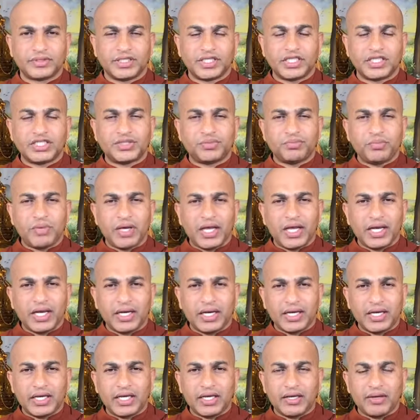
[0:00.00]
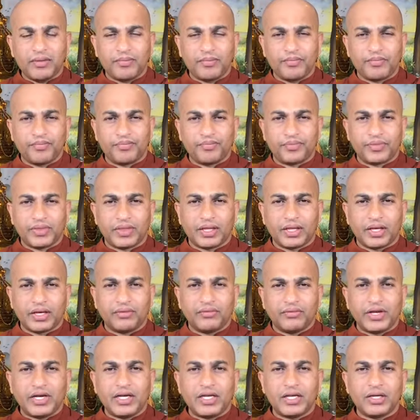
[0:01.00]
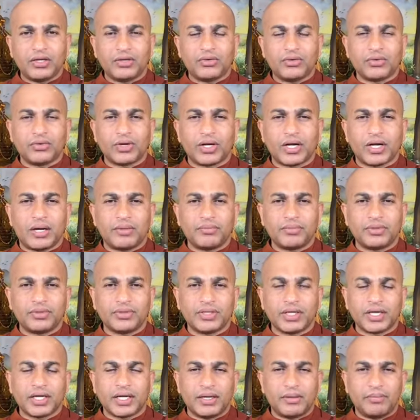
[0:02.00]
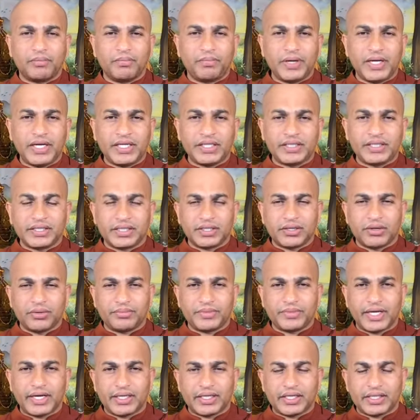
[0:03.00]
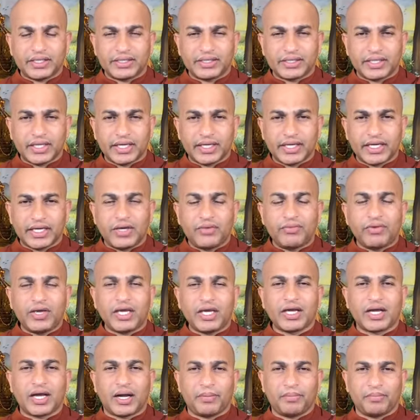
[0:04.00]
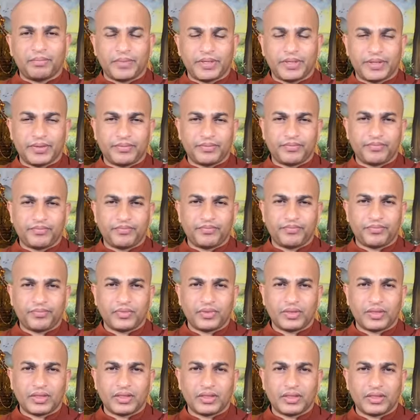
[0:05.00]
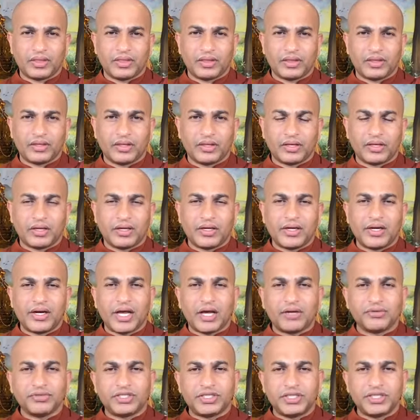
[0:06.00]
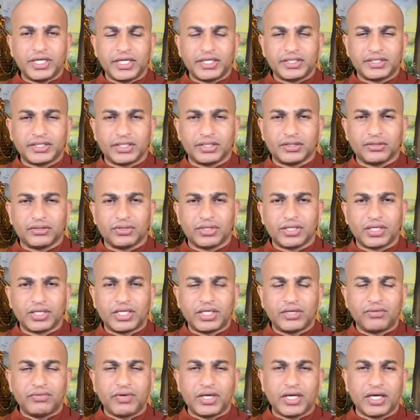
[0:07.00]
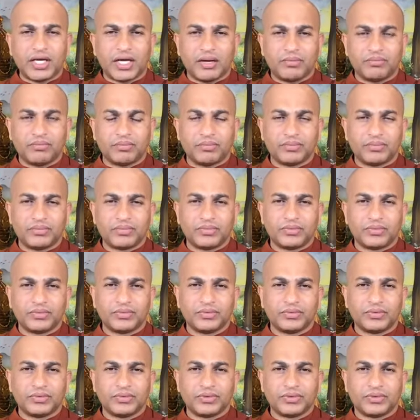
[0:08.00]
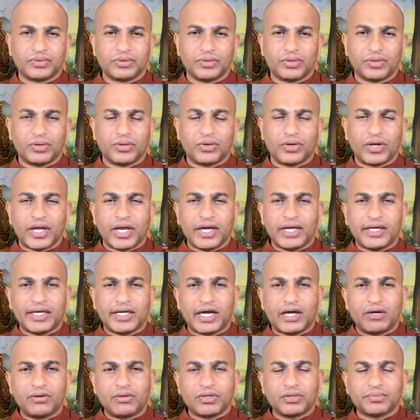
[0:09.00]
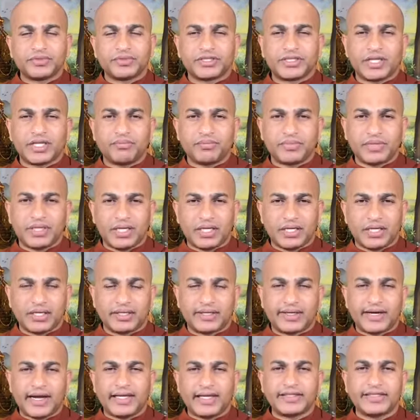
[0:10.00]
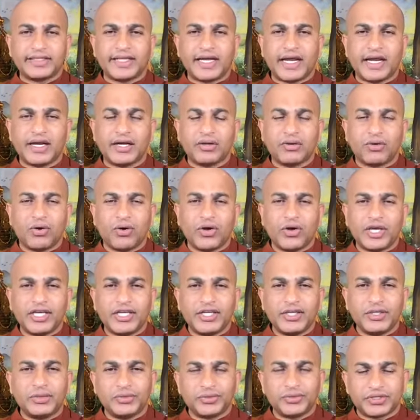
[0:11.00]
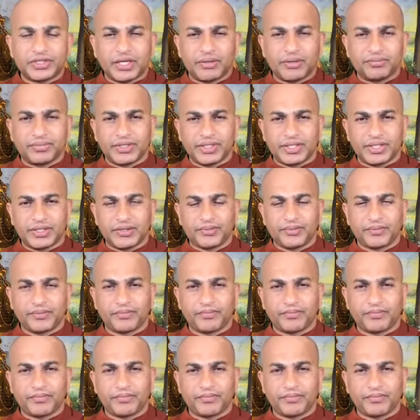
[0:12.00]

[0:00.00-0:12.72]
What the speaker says: It's mainly when you come to the completion of that, it's a giving up, renunciation, or the giving up, or get out of something rather than go into something.